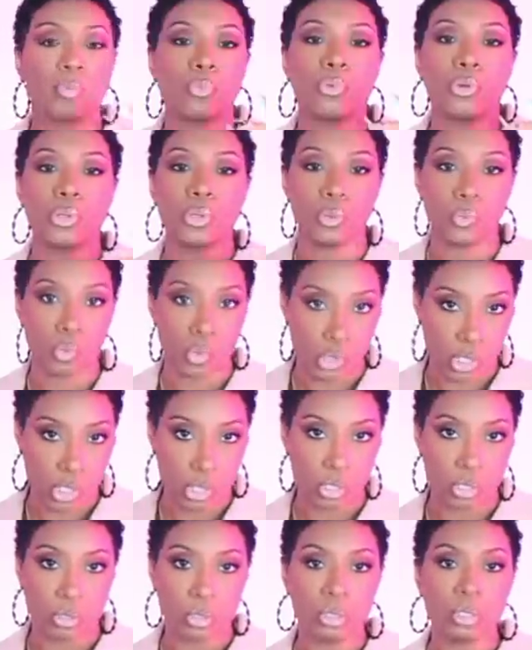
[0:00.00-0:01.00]
real
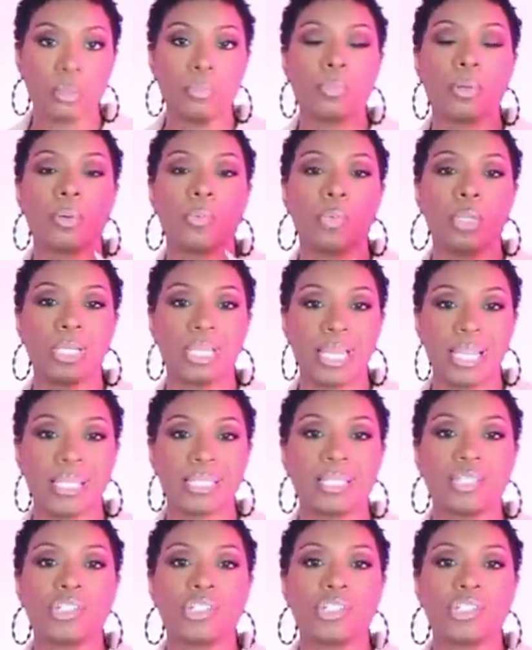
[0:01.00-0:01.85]
world, but we like